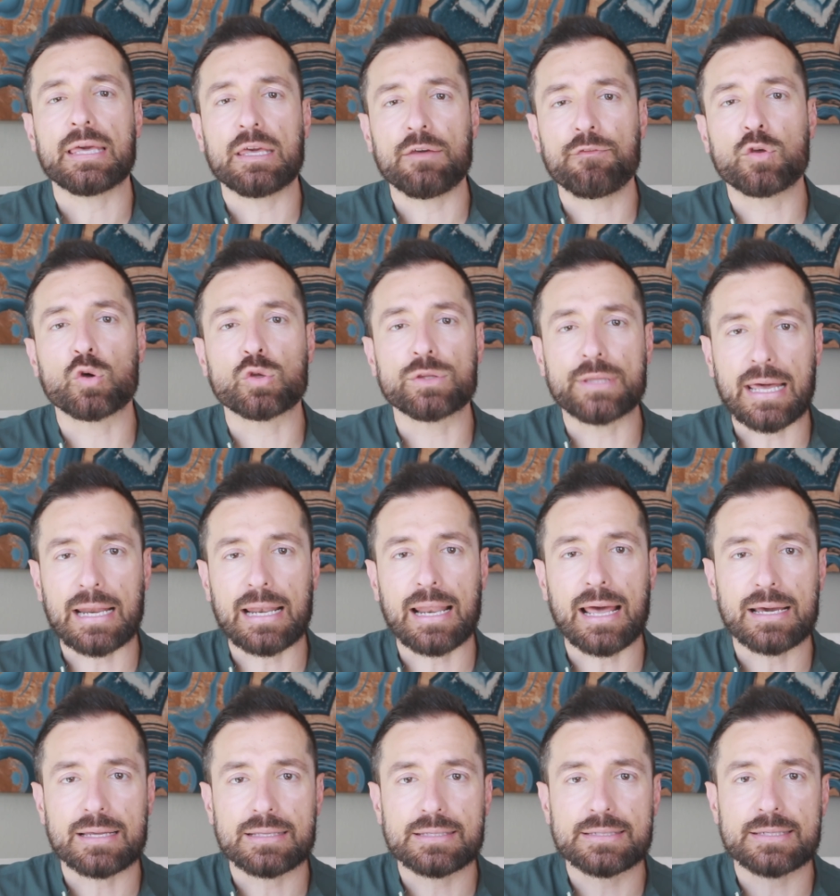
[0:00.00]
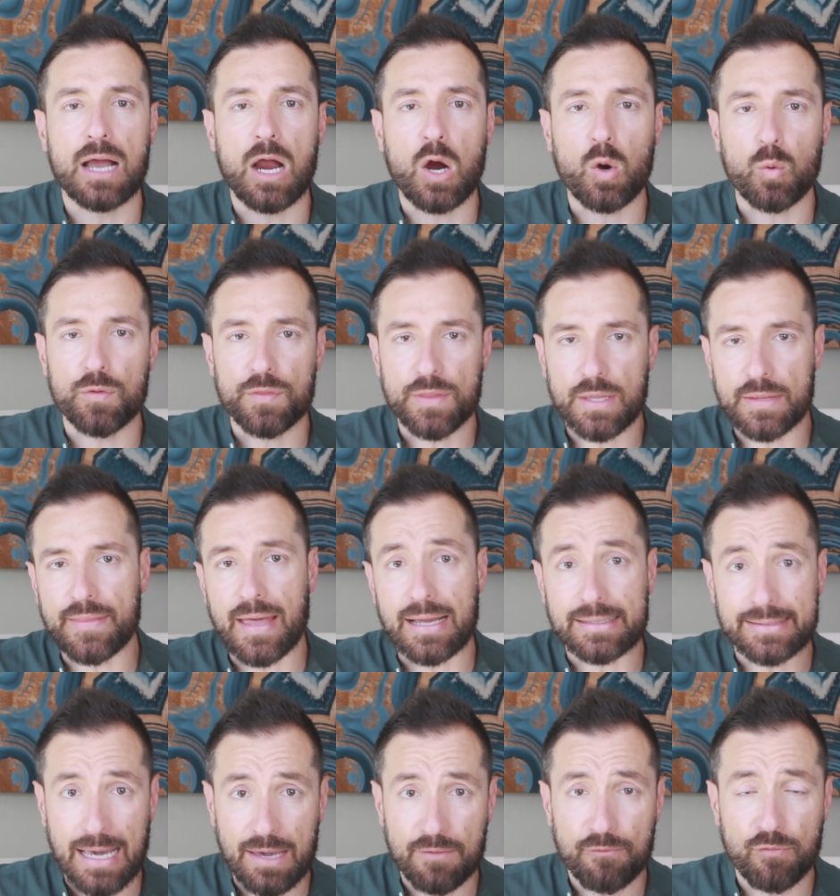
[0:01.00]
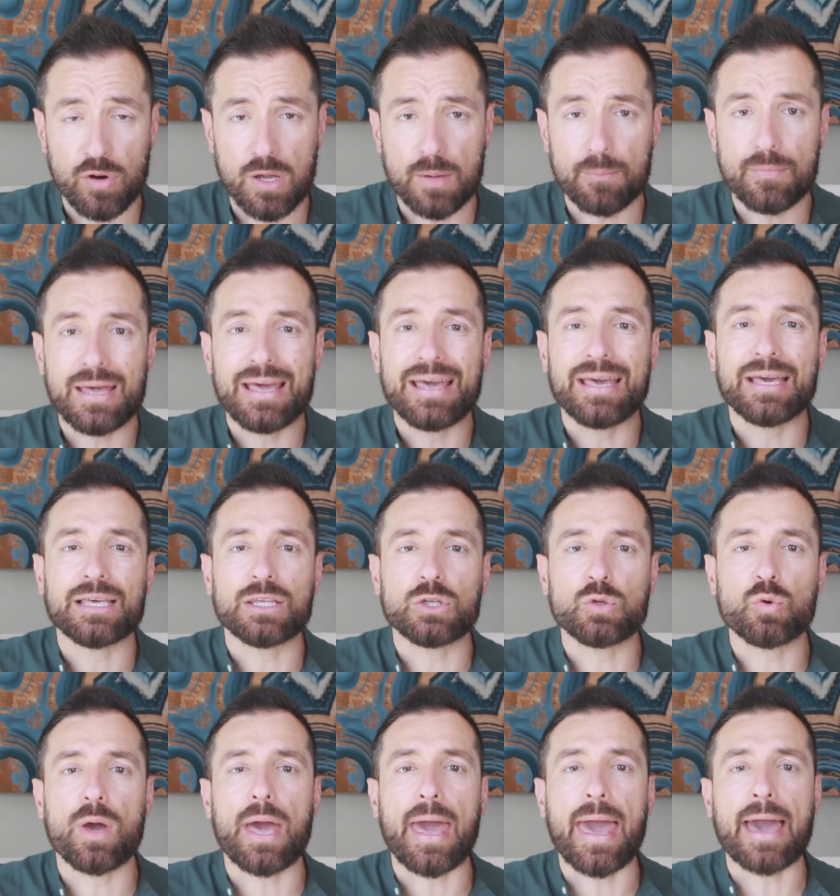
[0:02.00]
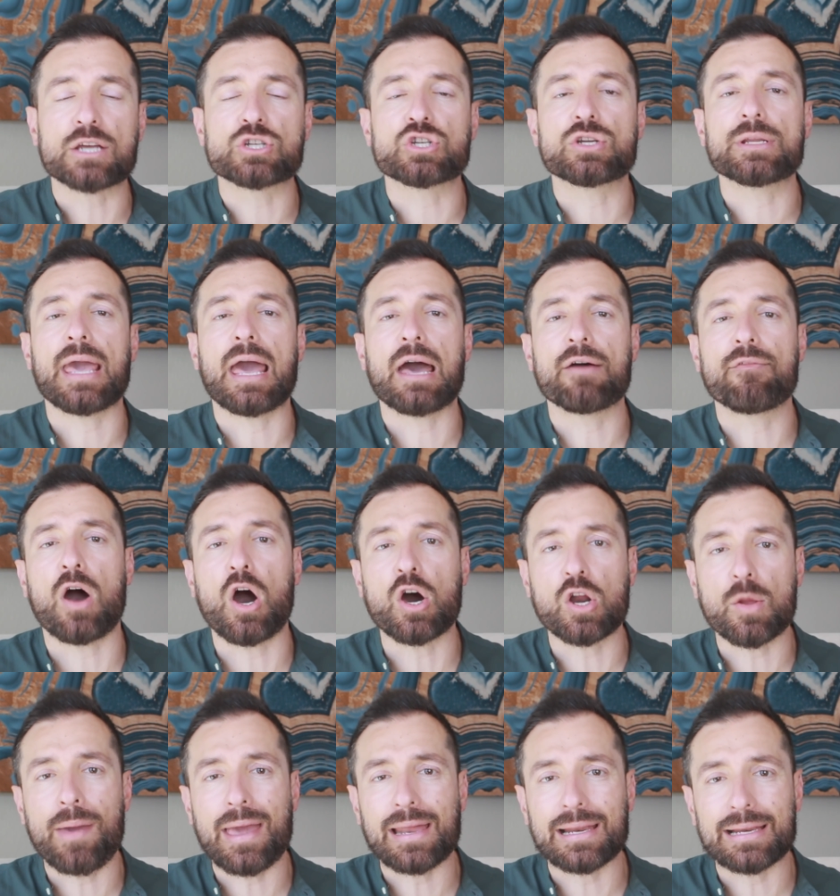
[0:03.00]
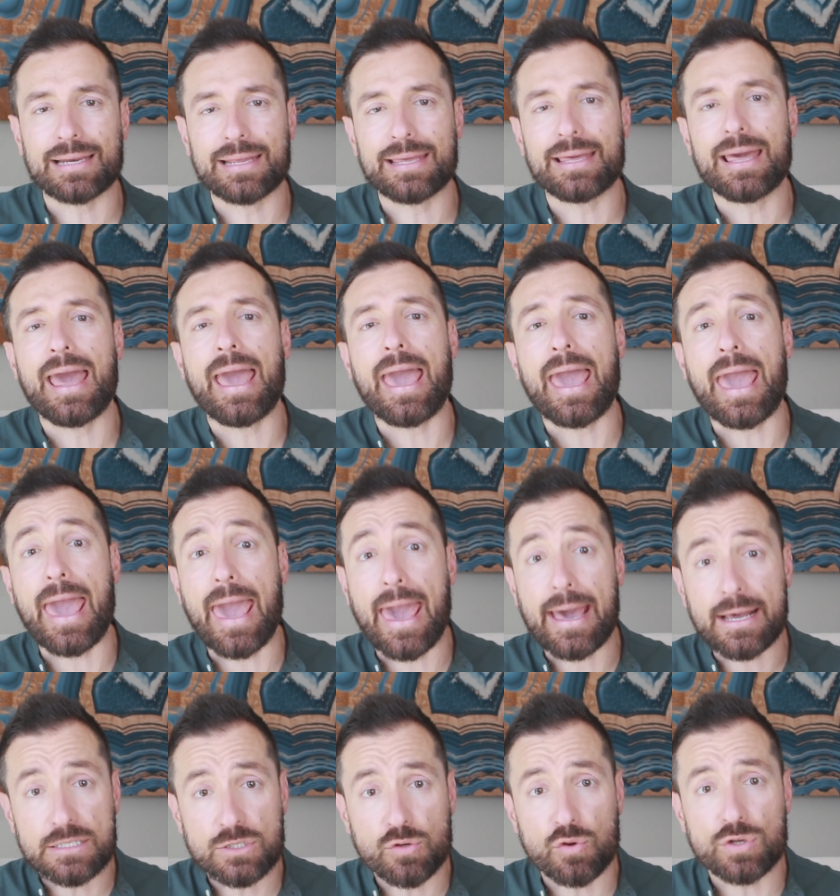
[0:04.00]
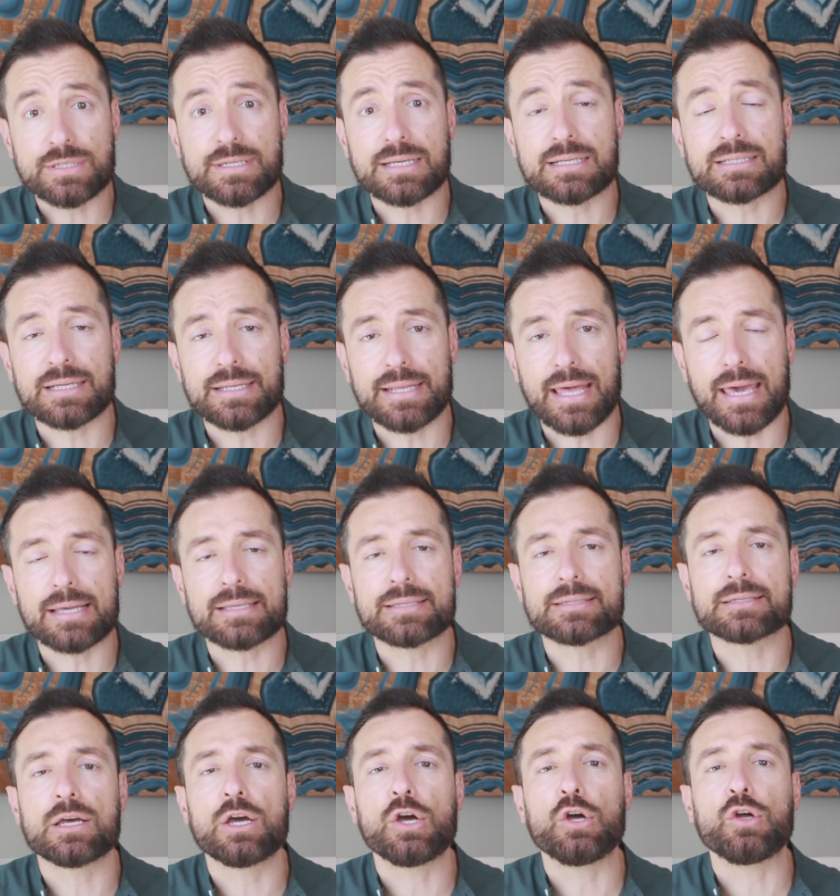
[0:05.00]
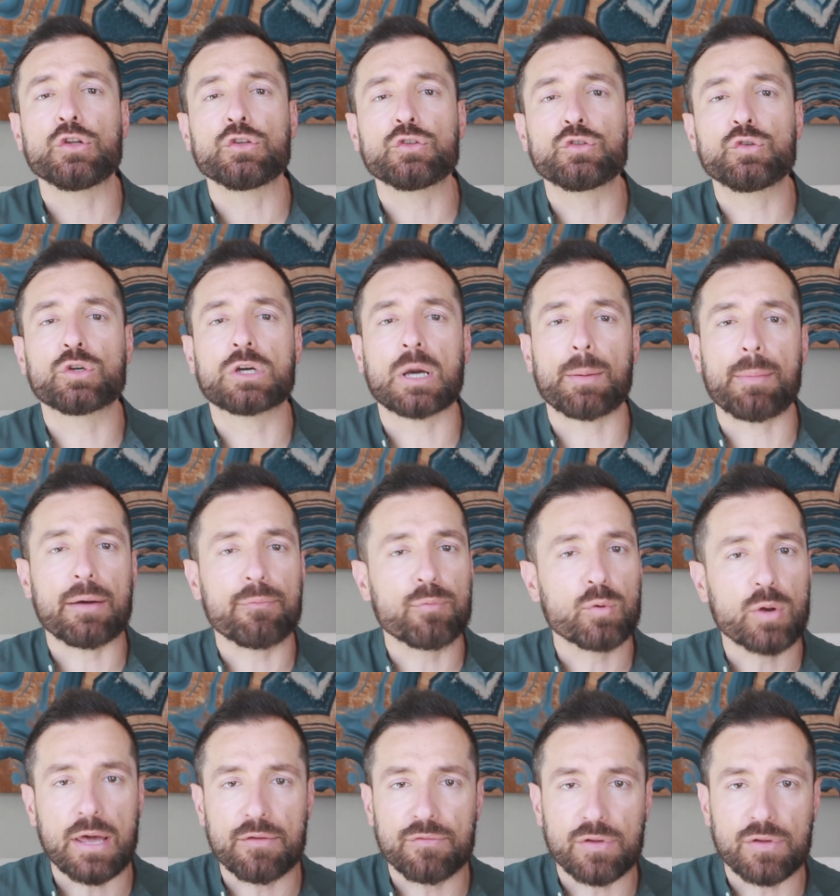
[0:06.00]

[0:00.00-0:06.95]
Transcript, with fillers: If your deadlines are within that time frame, you actually have automatically extra 60 days to come up with